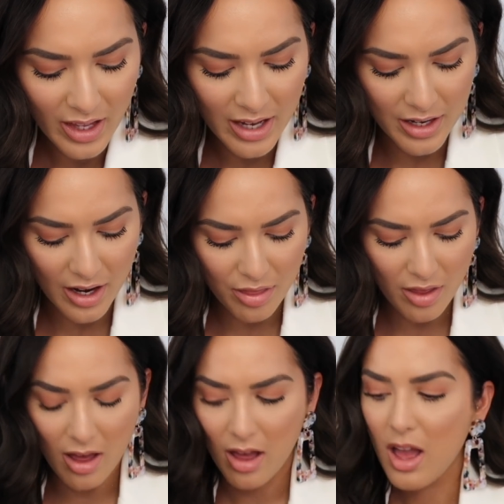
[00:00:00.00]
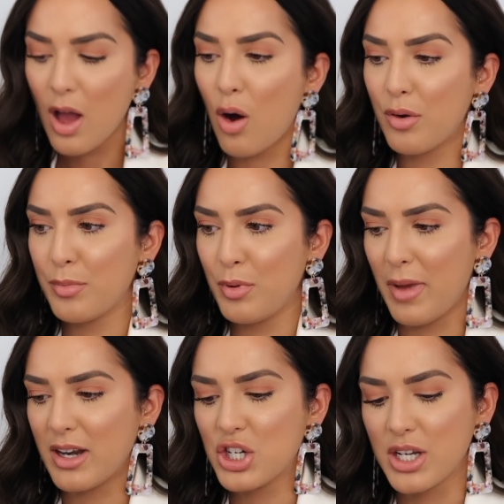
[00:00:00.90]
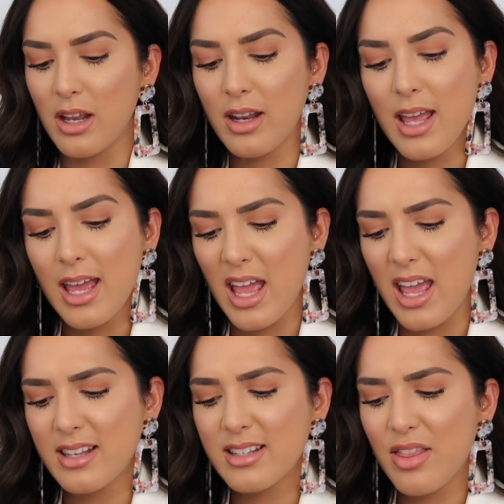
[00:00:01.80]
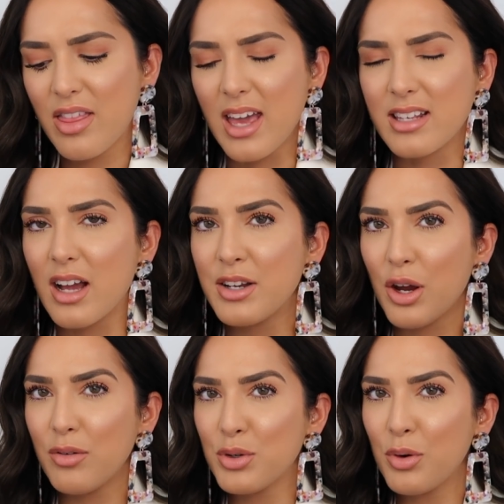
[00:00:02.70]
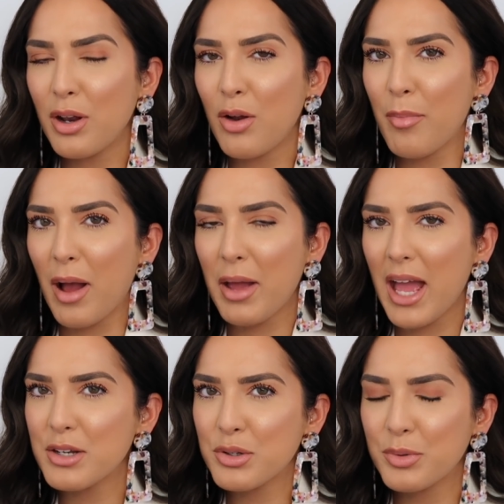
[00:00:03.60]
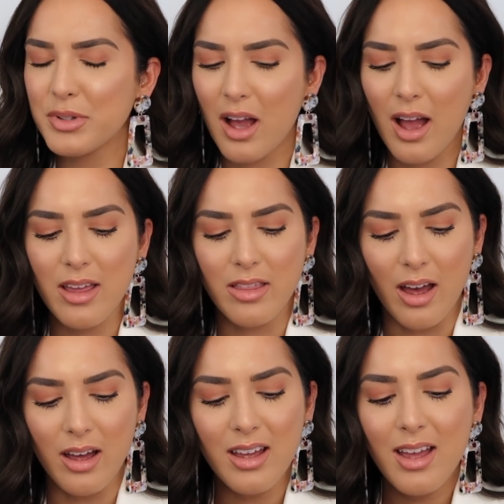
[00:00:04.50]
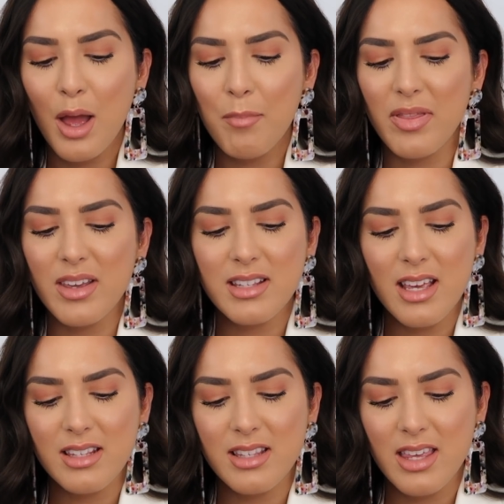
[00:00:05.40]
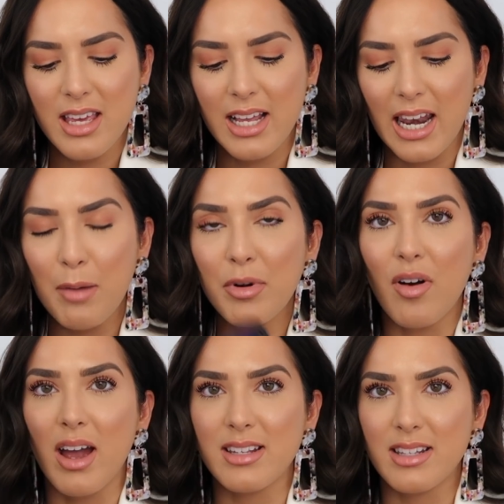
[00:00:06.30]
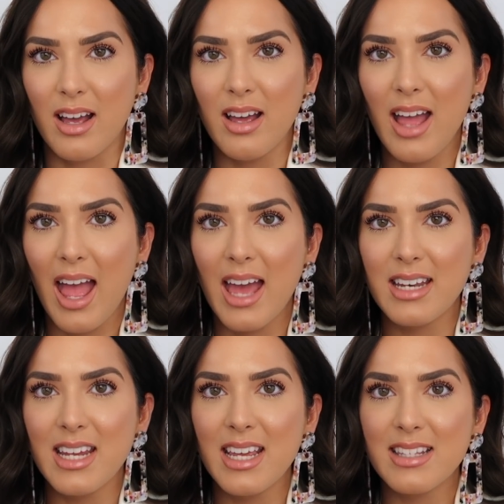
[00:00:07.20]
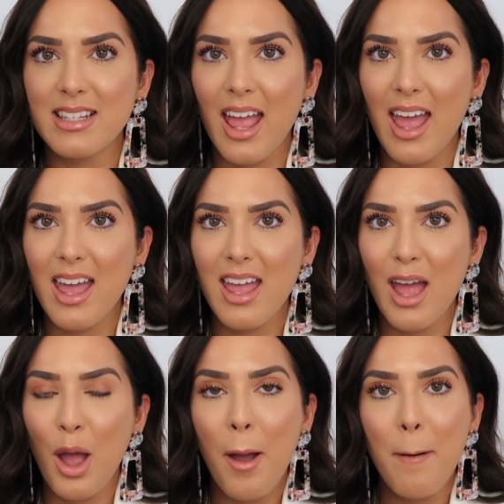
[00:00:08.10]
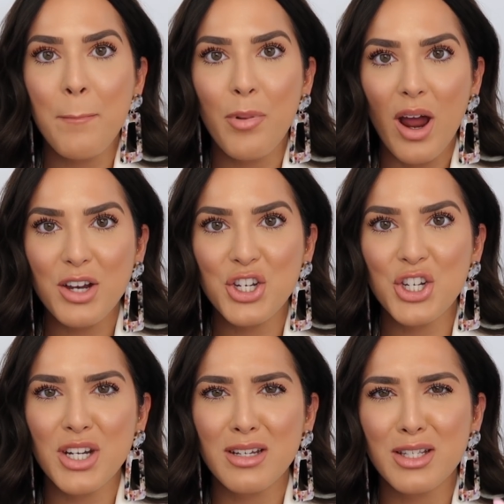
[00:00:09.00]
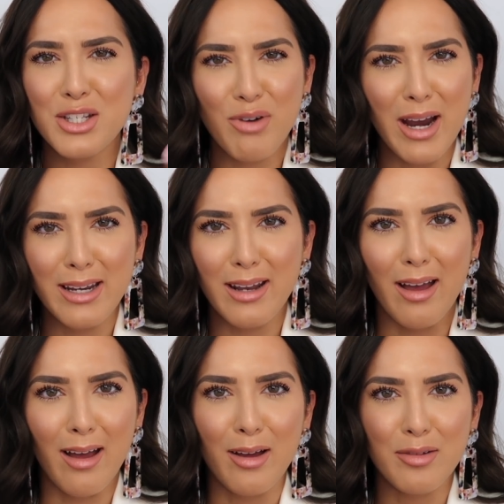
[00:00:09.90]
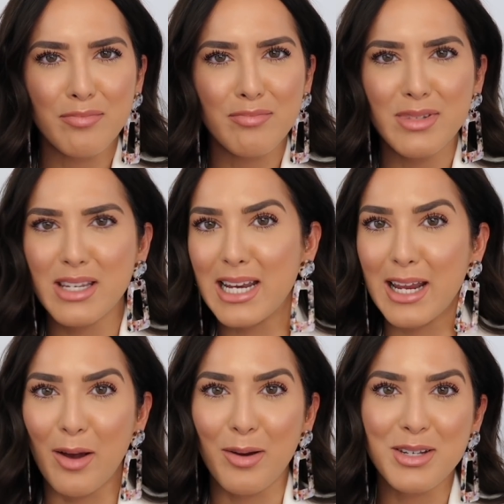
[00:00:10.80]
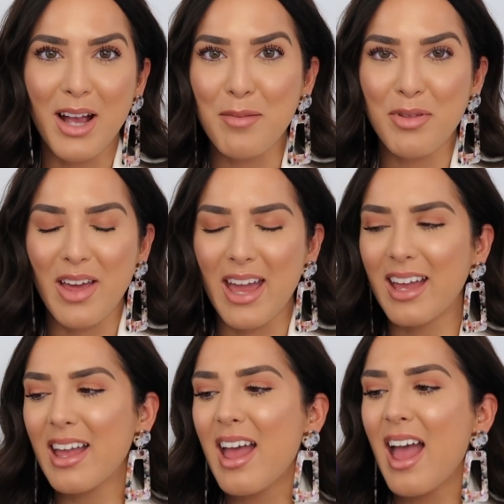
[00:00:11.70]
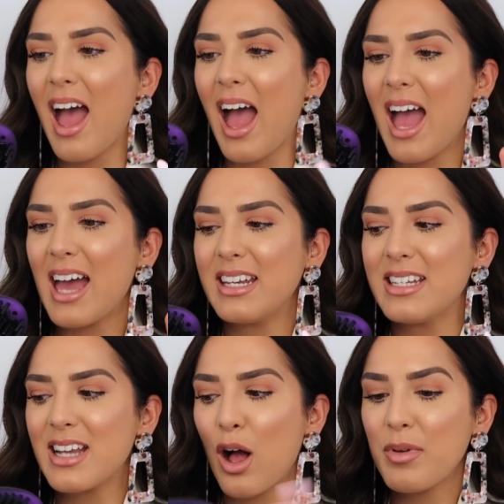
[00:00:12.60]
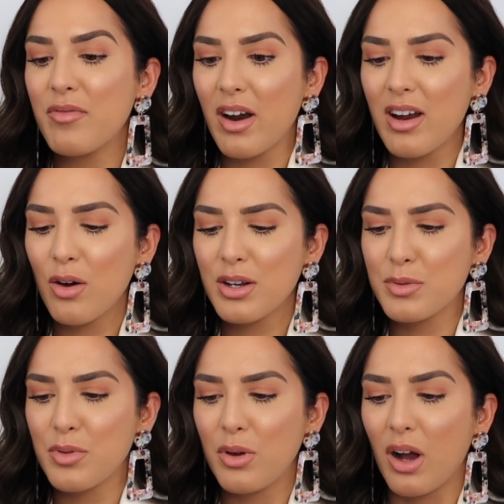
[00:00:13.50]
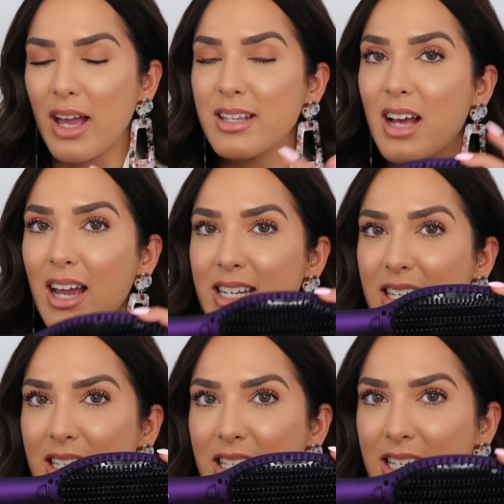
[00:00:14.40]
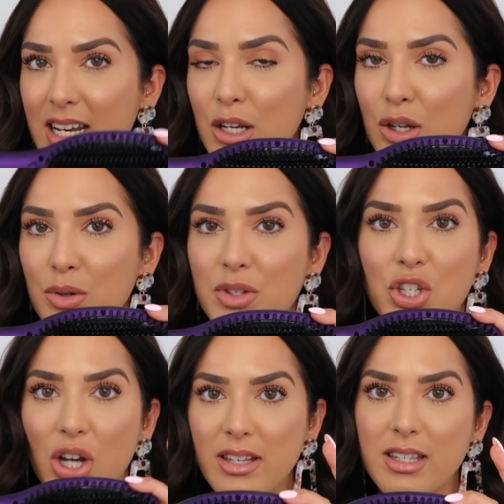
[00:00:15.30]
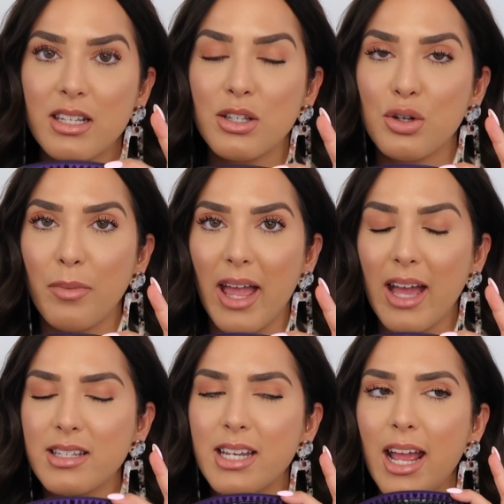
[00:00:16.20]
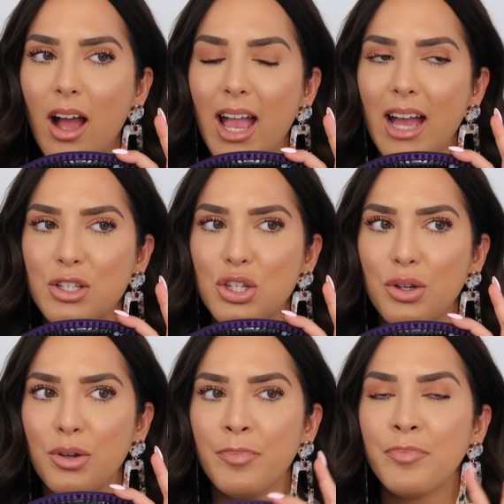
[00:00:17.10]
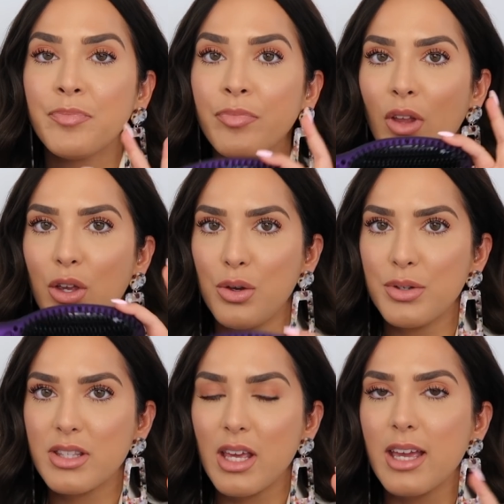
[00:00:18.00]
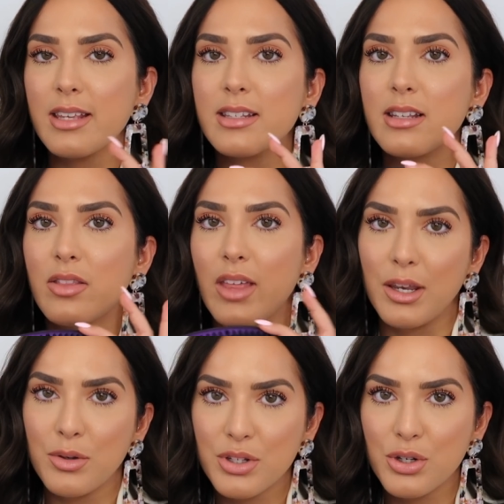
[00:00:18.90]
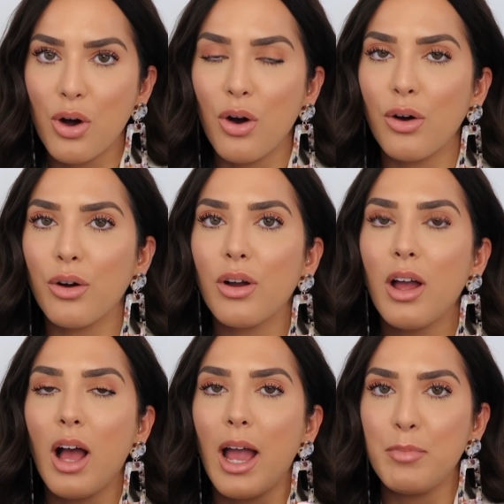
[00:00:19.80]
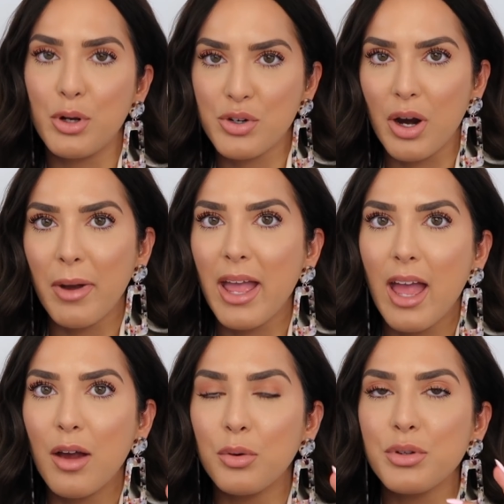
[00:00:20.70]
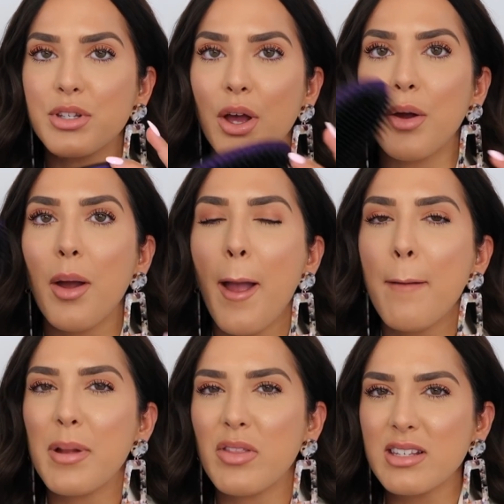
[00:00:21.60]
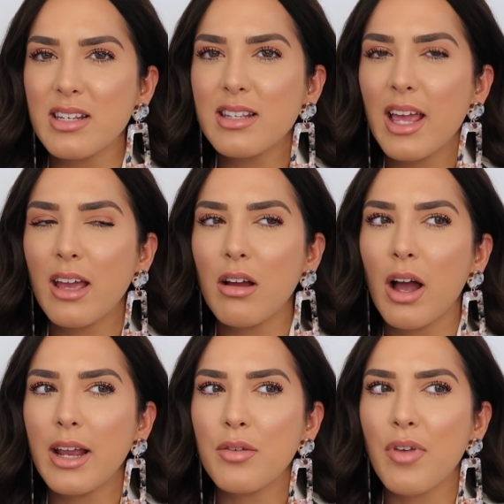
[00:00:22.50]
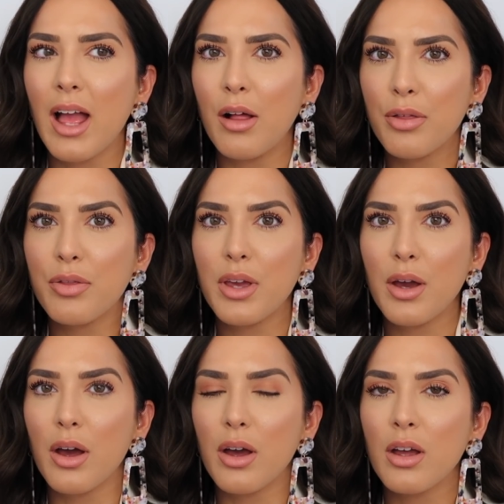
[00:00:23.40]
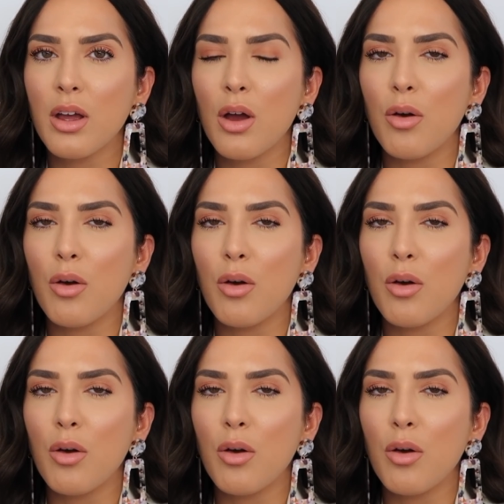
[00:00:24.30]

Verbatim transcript: And another honorable mention is this. I don't talk a lot about hair tools either, but this is the Glamorizer, and it's a brush straightener dealio type thing. And I'll be very honest with you guys, I didn't use just this to do my hair today. I had to use this, then use a tong. I blew dry my hair also, but this is like a kind of healthier